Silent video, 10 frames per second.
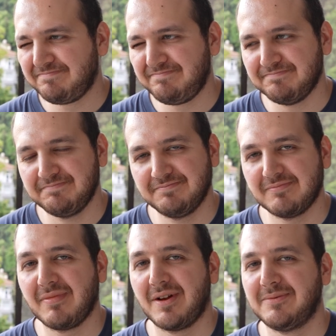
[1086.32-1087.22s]
When you
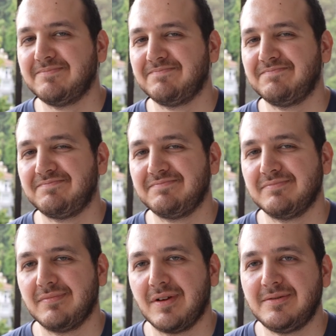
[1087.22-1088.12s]
had them with
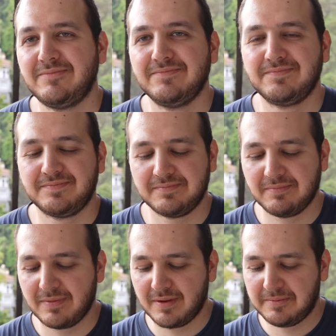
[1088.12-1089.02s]
these from the
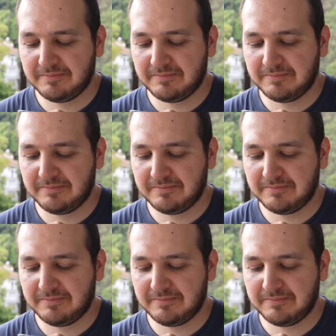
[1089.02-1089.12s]
Eureka,